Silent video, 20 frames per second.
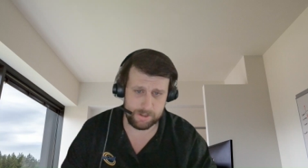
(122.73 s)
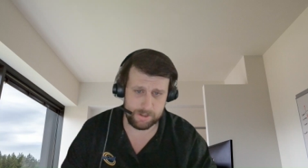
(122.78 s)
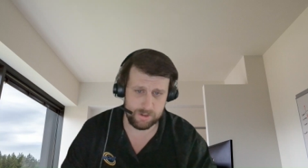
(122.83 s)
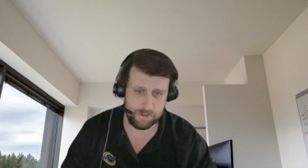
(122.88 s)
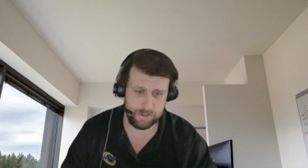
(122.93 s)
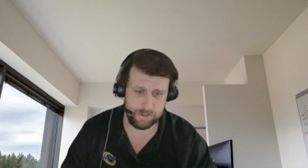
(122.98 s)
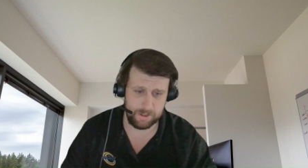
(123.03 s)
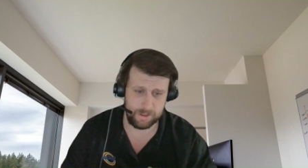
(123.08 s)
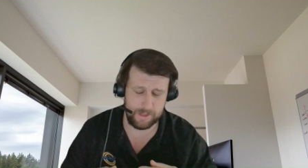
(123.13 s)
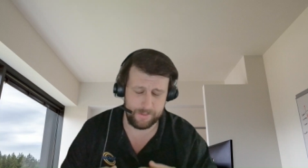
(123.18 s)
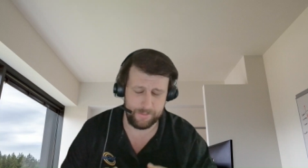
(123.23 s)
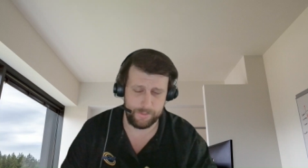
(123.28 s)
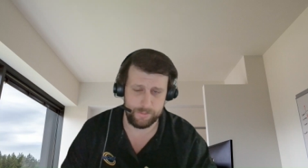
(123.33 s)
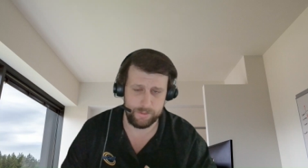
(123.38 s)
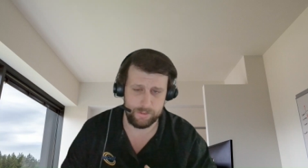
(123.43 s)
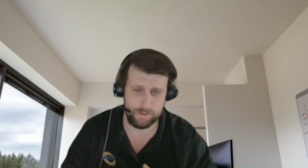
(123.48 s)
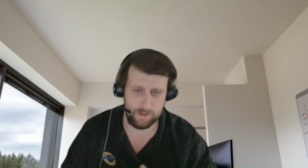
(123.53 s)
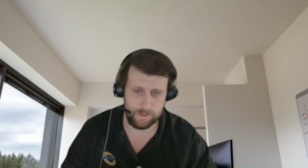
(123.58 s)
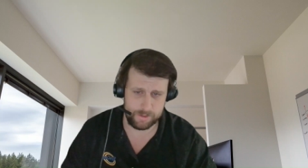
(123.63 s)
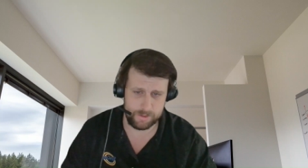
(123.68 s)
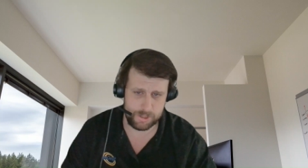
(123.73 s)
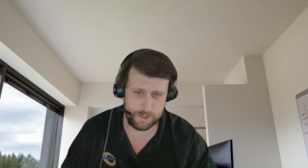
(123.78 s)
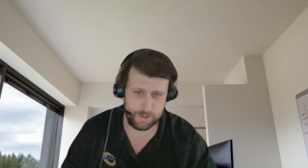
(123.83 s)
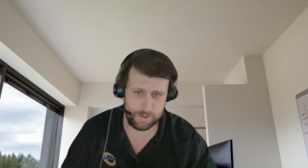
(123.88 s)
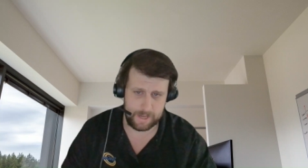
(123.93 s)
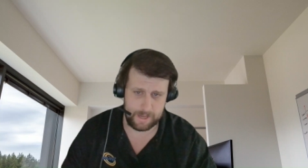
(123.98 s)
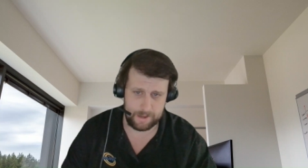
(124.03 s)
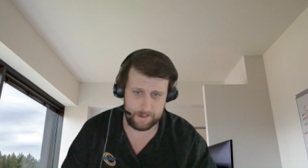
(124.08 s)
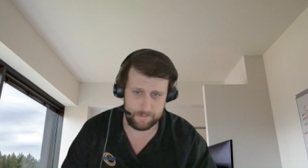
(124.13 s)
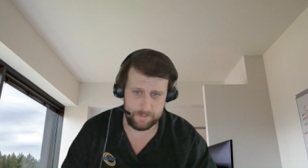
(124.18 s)
sure the level of service
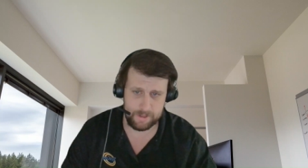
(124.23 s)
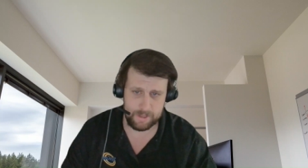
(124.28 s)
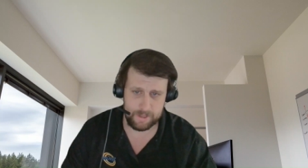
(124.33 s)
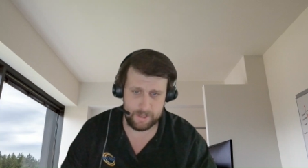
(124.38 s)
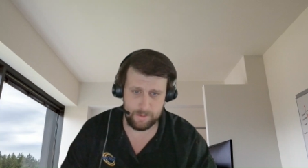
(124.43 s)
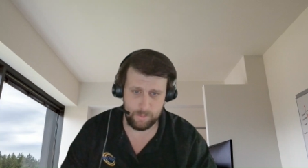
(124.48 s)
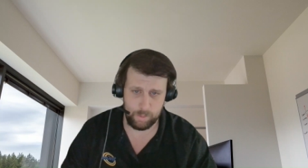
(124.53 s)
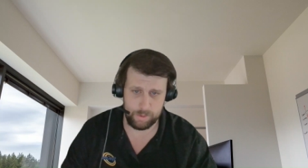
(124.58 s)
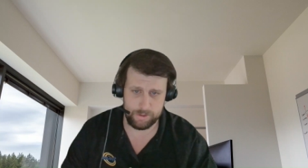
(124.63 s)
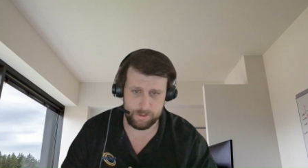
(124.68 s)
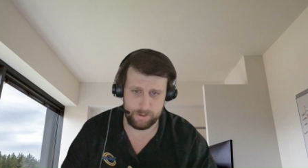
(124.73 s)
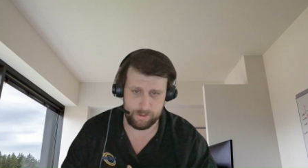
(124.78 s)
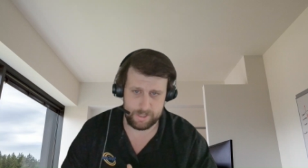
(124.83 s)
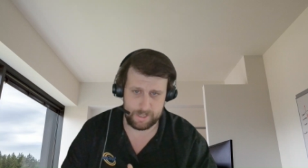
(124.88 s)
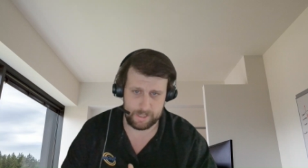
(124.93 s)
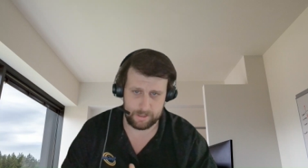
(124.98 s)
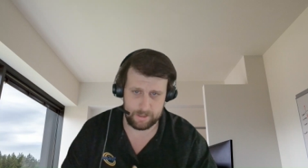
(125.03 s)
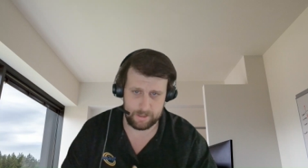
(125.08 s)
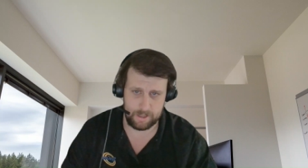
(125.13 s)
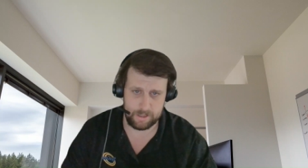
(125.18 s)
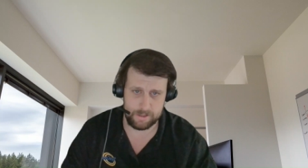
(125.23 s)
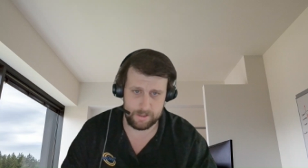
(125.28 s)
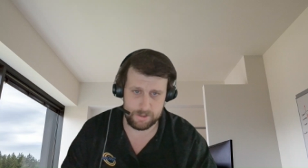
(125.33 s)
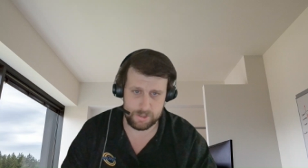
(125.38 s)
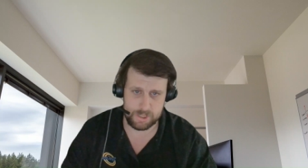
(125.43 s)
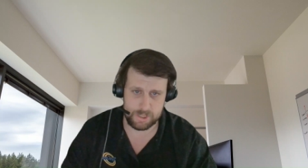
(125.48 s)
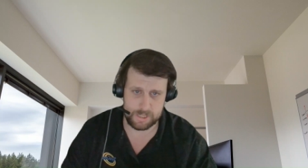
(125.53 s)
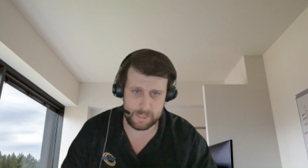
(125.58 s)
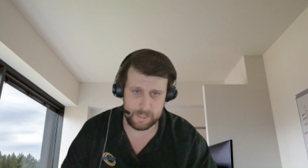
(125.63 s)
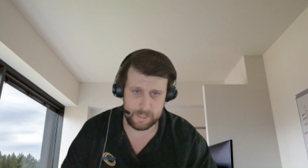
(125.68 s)
you have with your
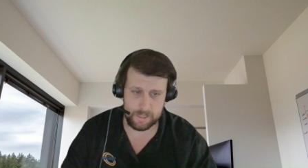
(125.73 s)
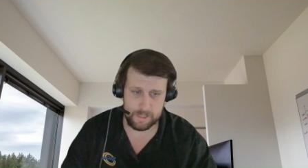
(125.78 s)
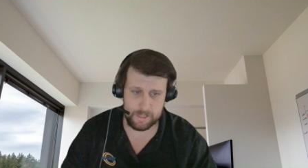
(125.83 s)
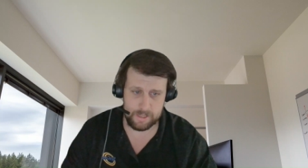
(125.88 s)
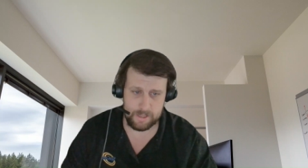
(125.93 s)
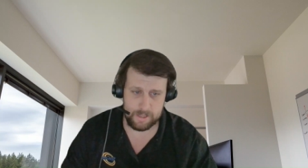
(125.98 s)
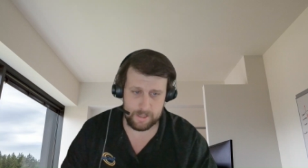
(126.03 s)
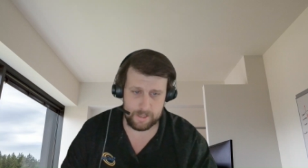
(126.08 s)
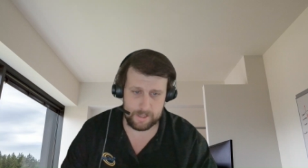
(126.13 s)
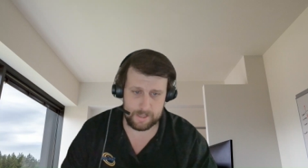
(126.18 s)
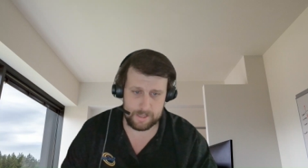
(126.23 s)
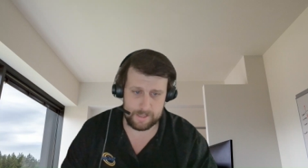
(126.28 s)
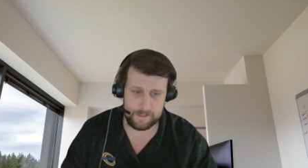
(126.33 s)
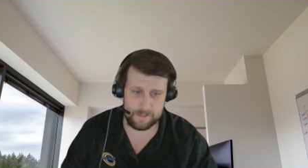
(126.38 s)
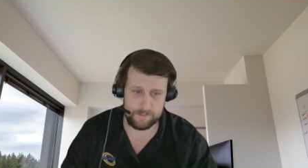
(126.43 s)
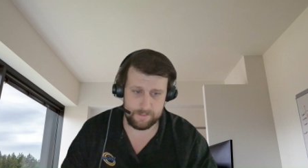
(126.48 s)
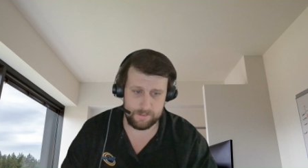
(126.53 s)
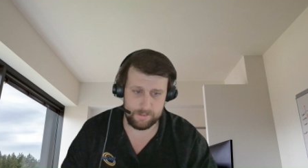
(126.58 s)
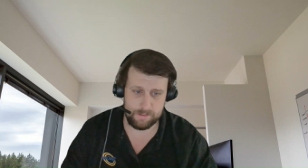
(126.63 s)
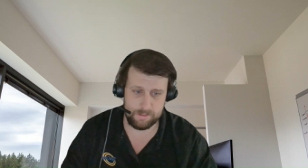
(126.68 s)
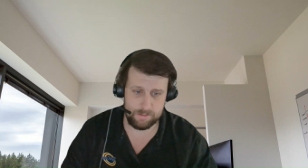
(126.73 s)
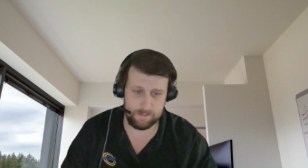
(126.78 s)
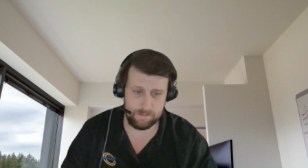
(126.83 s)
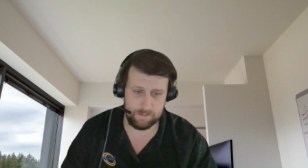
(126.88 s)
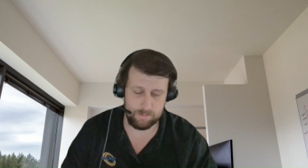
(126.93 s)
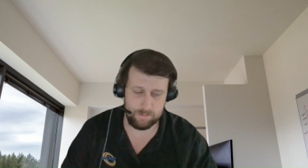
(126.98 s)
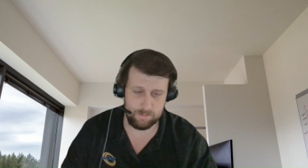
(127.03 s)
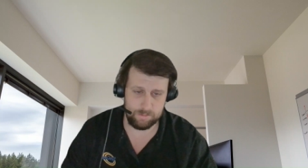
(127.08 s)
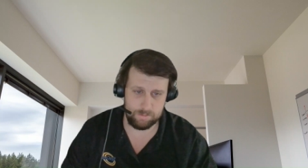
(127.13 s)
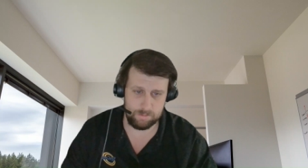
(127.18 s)
technology is
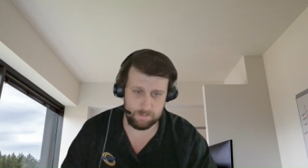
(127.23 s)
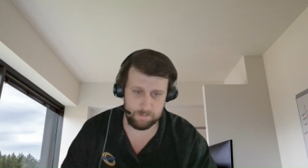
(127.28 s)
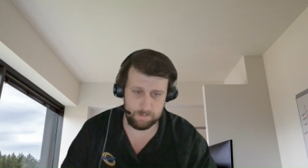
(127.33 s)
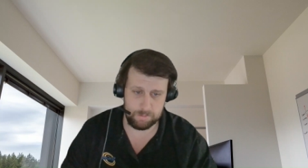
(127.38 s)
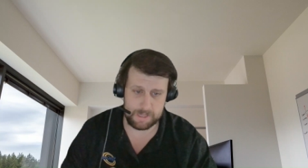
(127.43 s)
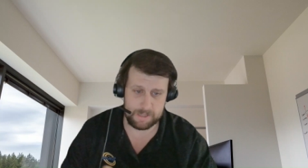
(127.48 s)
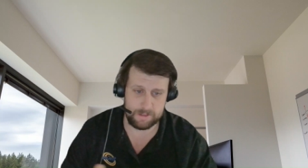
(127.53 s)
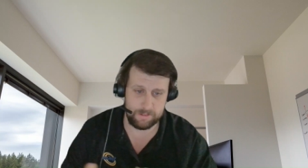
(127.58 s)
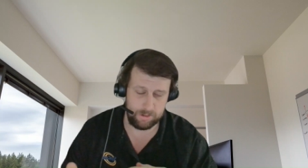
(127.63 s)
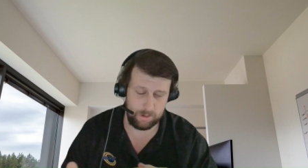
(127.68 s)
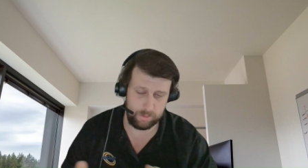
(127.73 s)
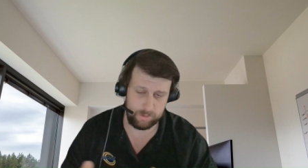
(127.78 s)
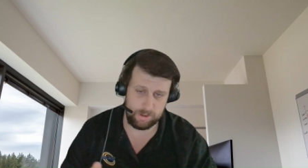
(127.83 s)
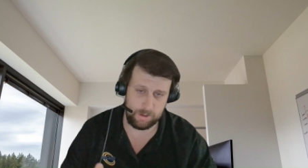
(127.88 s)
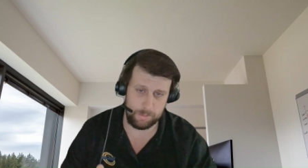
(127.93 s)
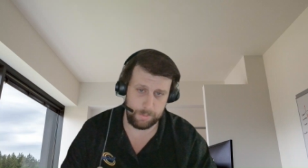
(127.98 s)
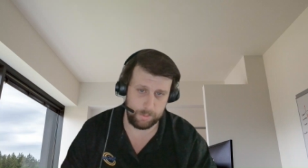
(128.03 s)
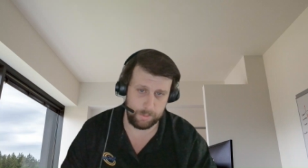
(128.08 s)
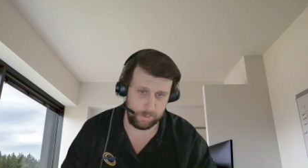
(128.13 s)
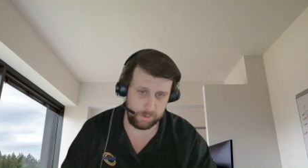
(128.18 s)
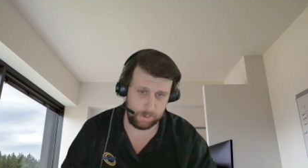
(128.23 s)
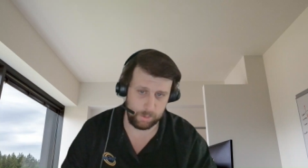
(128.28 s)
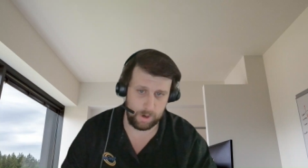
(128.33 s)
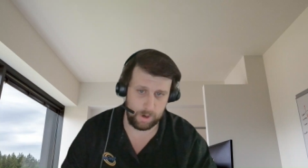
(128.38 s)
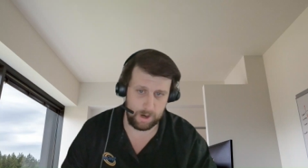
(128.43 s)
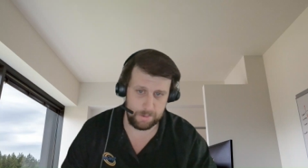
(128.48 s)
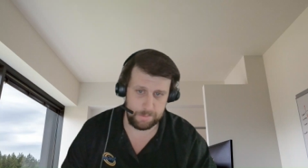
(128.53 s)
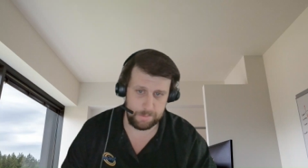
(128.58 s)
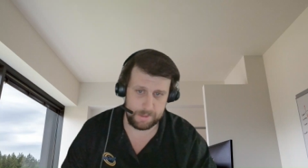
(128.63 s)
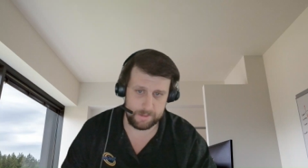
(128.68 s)
meets those HIPAA
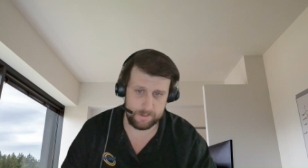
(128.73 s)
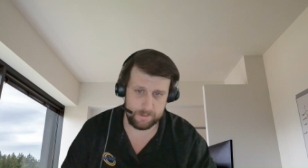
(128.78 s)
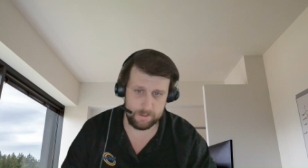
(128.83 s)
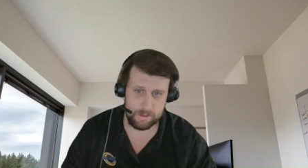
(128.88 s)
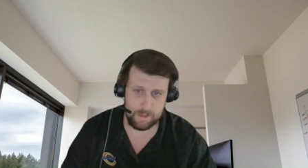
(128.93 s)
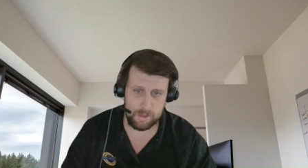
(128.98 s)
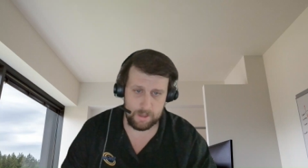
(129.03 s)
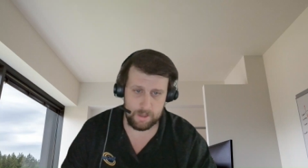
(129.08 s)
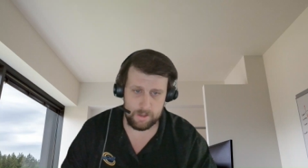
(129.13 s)
requirements.